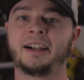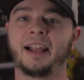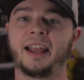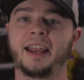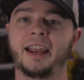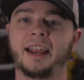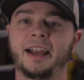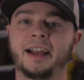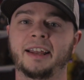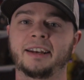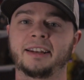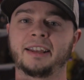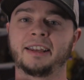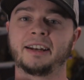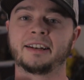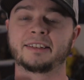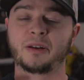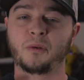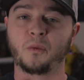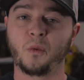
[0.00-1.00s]
and
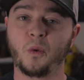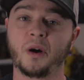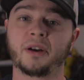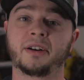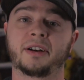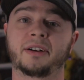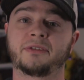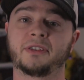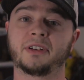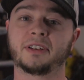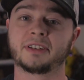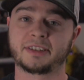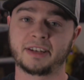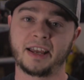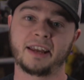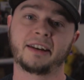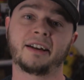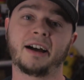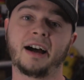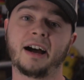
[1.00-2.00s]
it is a wonderful
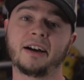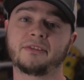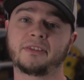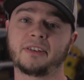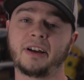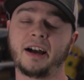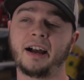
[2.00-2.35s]
send-off.